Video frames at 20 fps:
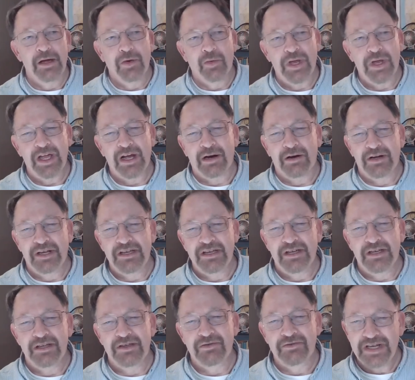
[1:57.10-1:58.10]
we are
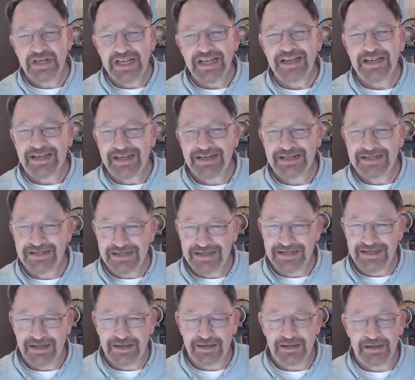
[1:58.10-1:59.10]
unique,
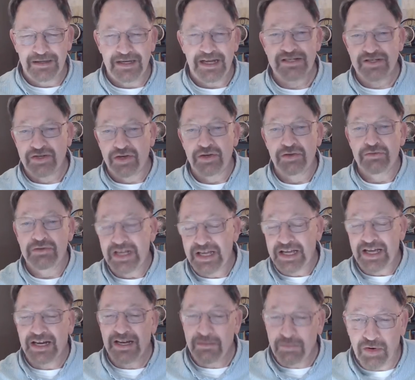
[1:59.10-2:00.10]
uh, not so
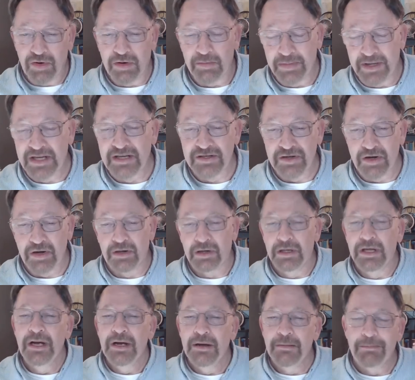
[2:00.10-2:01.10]
unique anymore because all
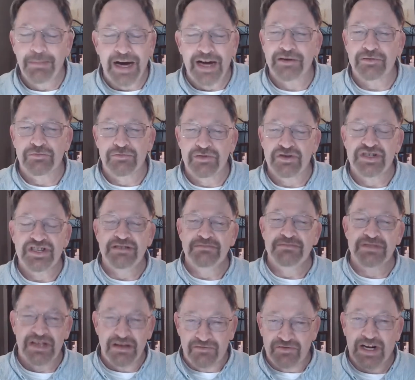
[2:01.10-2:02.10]
modern
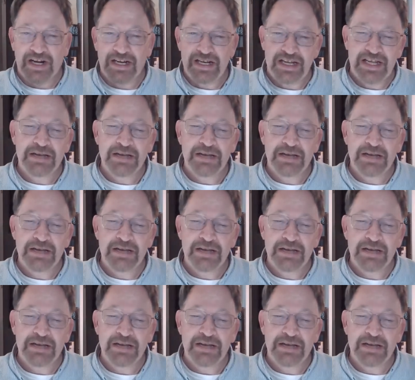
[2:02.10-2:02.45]
regimes have tried to